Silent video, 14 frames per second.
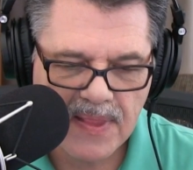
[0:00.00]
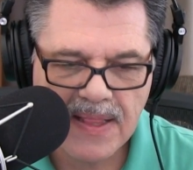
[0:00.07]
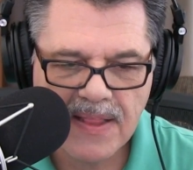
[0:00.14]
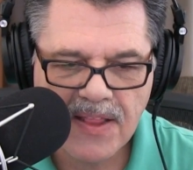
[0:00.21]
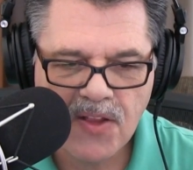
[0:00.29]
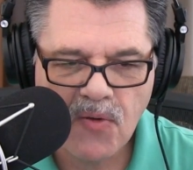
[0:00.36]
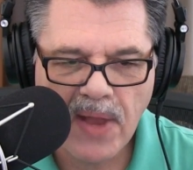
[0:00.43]

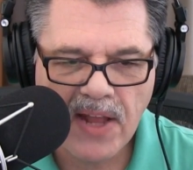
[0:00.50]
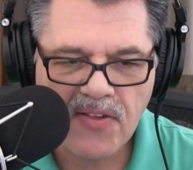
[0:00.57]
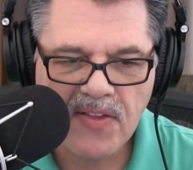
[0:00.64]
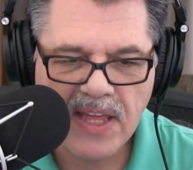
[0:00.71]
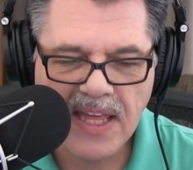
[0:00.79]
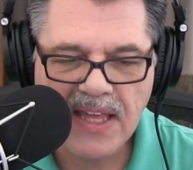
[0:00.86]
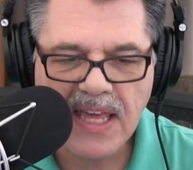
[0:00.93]
the
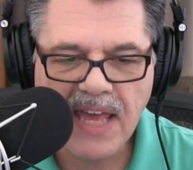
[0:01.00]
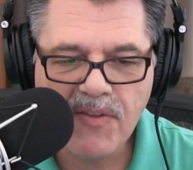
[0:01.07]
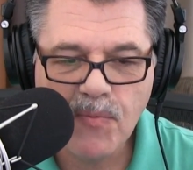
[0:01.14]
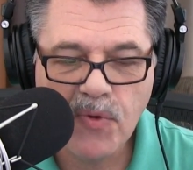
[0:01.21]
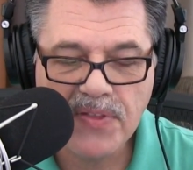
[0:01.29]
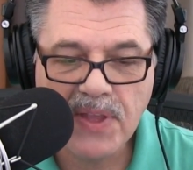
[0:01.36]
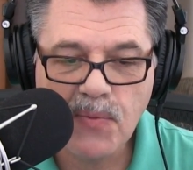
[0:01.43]
rattlesnake gave him
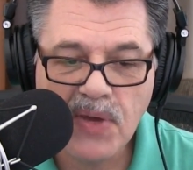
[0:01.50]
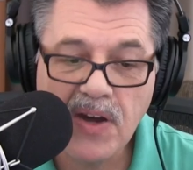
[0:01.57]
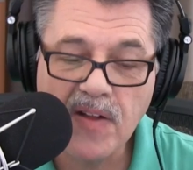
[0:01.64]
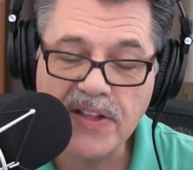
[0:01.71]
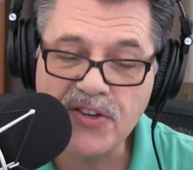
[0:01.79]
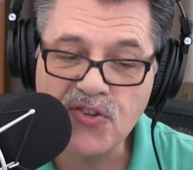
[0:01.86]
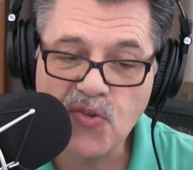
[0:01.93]
what we
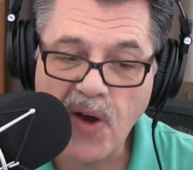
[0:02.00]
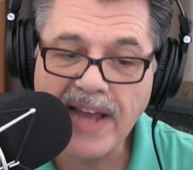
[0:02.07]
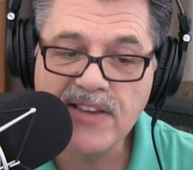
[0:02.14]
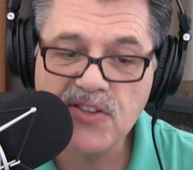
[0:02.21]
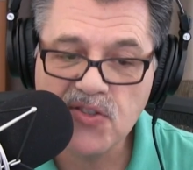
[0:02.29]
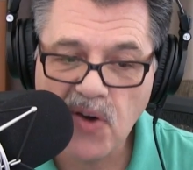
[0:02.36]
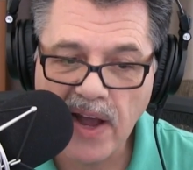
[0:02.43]
call a dry
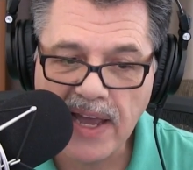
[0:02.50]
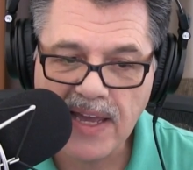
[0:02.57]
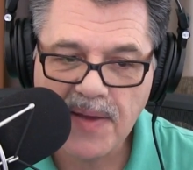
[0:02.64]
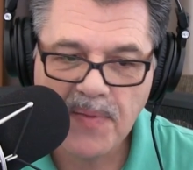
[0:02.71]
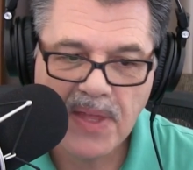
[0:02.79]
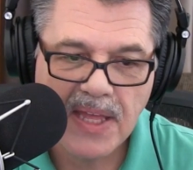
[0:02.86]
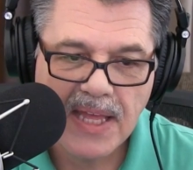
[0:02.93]
strike,
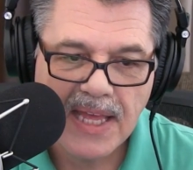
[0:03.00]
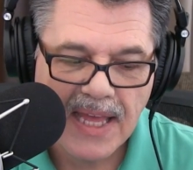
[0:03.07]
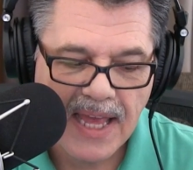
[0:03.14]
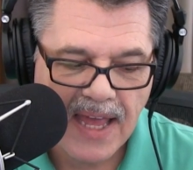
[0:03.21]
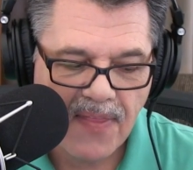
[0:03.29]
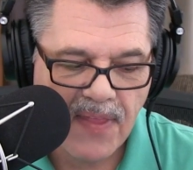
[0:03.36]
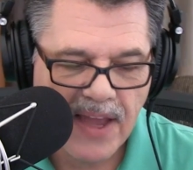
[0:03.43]

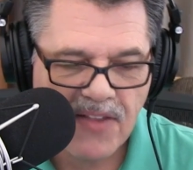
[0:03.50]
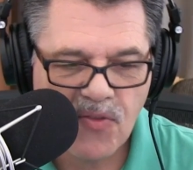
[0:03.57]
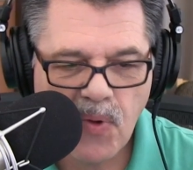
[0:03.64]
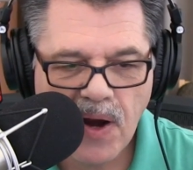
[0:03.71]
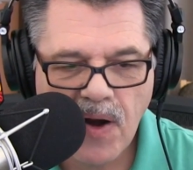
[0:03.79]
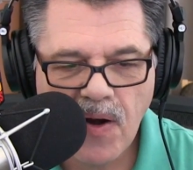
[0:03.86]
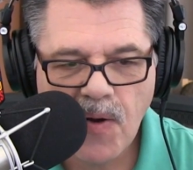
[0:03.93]
and that's
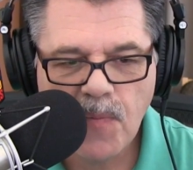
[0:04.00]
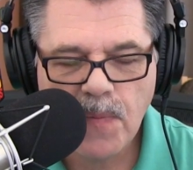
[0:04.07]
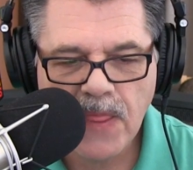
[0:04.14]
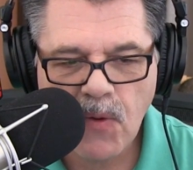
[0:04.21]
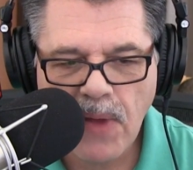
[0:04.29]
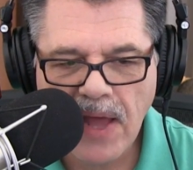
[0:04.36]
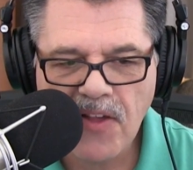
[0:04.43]
where
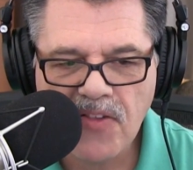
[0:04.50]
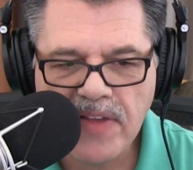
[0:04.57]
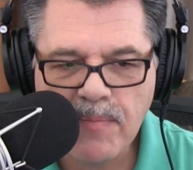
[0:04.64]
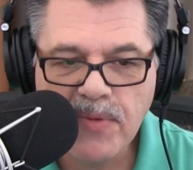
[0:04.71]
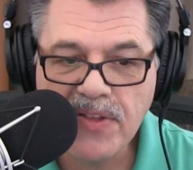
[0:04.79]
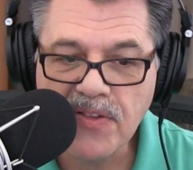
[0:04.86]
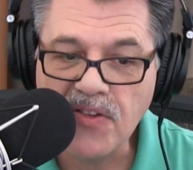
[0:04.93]
the rattlesnake
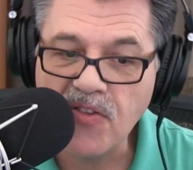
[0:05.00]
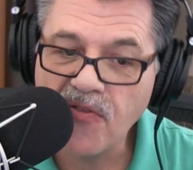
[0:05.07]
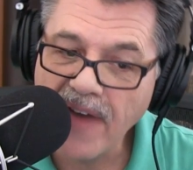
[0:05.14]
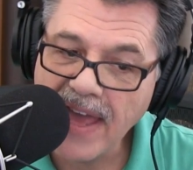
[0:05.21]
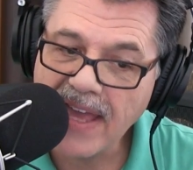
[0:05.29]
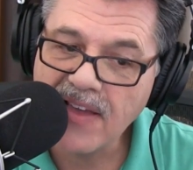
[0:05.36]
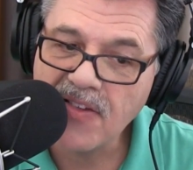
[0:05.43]
puts his
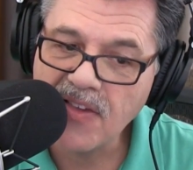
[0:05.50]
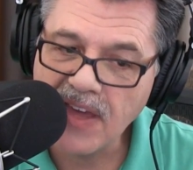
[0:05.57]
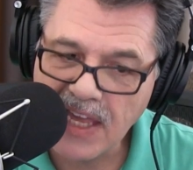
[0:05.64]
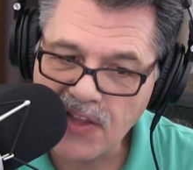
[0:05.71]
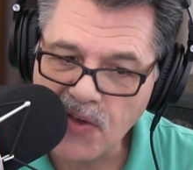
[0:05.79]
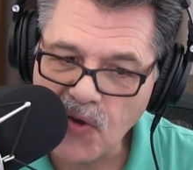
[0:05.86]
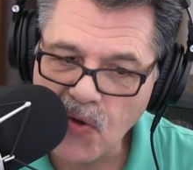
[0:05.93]
fangs
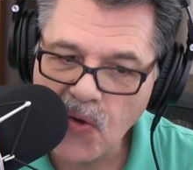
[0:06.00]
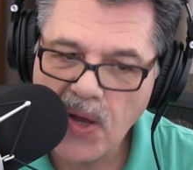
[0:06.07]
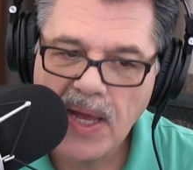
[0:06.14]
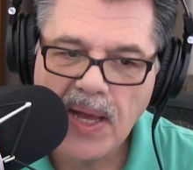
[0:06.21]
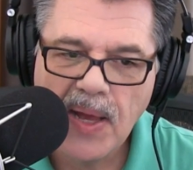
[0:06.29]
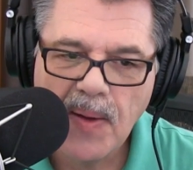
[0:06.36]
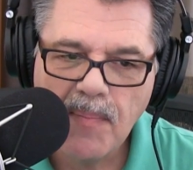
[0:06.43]
in you,
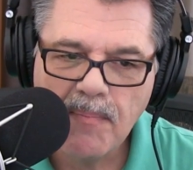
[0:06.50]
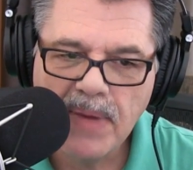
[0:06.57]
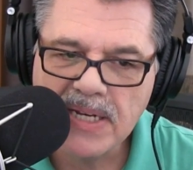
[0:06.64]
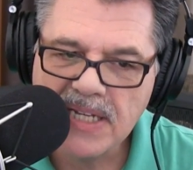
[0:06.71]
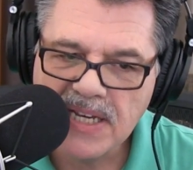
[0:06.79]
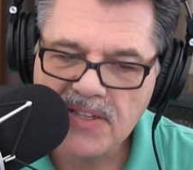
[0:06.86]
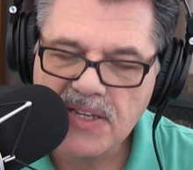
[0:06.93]
but
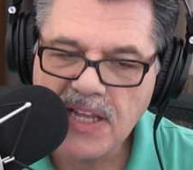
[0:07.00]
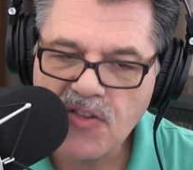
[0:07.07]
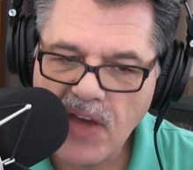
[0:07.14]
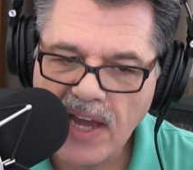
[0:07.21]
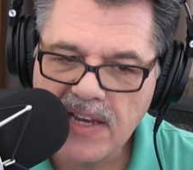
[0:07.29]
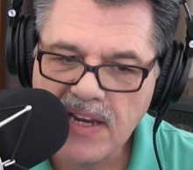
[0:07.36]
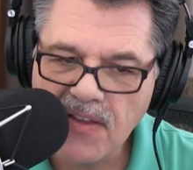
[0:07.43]
doesn't
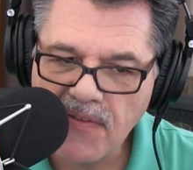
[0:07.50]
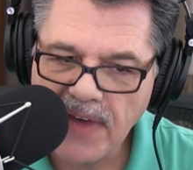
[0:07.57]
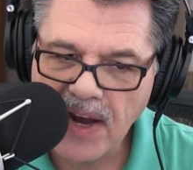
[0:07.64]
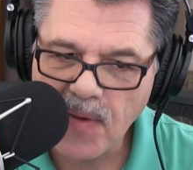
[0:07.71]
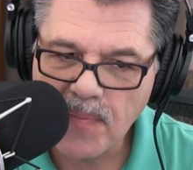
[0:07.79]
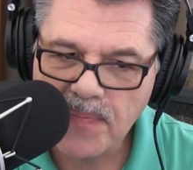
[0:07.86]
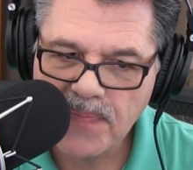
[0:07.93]
inject any
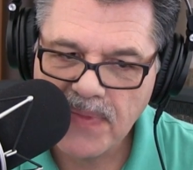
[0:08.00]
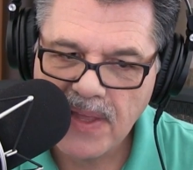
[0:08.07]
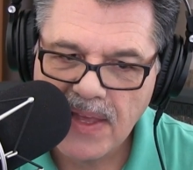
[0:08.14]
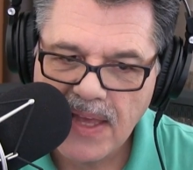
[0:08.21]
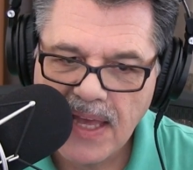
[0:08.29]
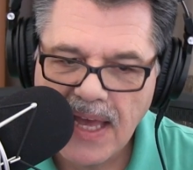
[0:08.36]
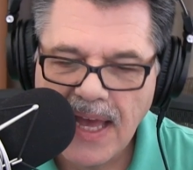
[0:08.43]
venom.
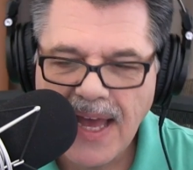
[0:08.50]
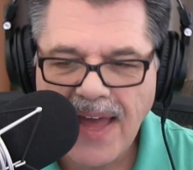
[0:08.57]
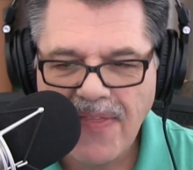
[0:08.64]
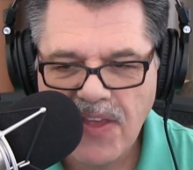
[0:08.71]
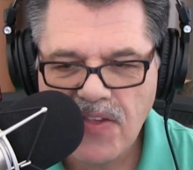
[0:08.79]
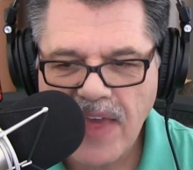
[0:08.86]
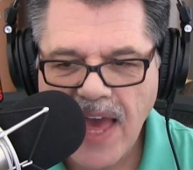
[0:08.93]
And
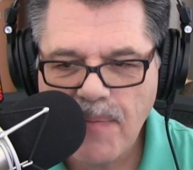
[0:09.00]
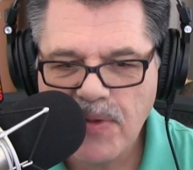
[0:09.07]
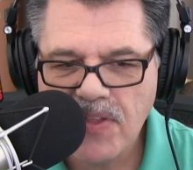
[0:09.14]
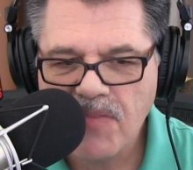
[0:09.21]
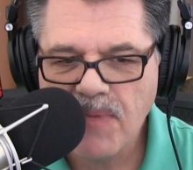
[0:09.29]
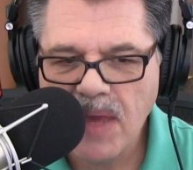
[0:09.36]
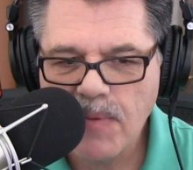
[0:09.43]
this
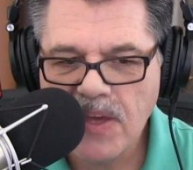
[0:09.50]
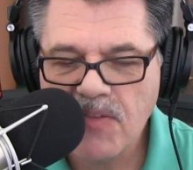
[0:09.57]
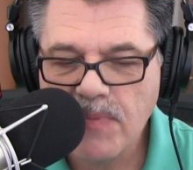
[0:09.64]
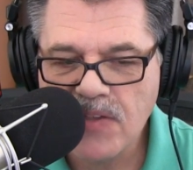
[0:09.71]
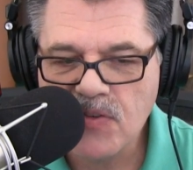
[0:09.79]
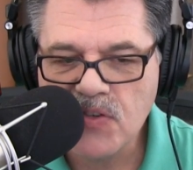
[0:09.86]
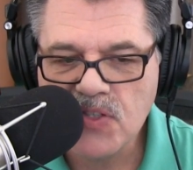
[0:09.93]
happens maybe as
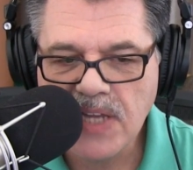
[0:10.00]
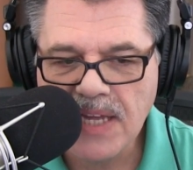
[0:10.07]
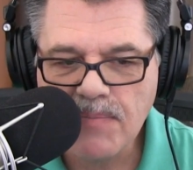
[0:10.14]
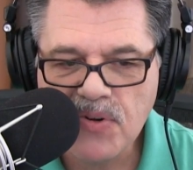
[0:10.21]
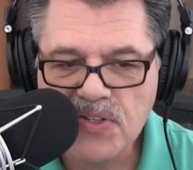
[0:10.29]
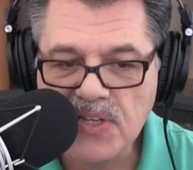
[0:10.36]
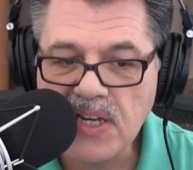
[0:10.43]
much as ten
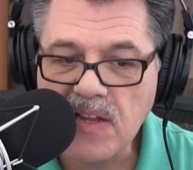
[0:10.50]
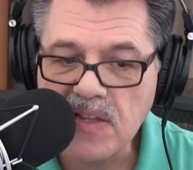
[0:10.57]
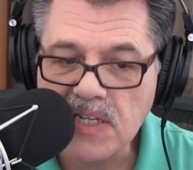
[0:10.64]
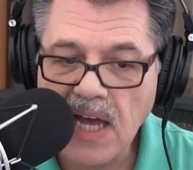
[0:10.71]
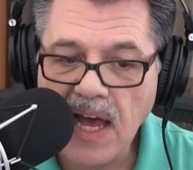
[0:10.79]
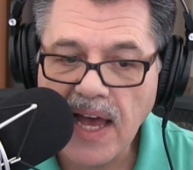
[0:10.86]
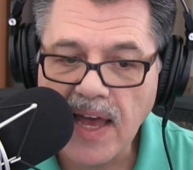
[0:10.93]
percent of the
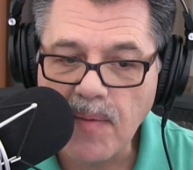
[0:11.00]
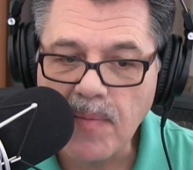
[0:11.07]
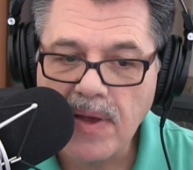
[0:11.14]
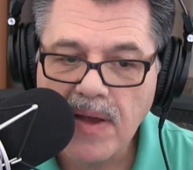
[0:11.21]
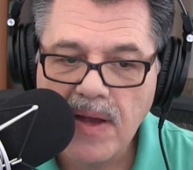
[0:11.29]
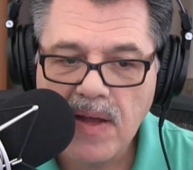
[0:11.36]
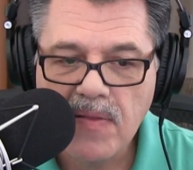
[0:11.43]
time
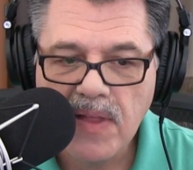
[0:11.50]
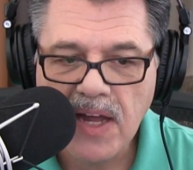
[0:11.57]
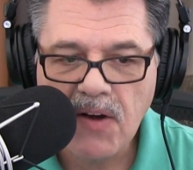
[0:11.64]
that a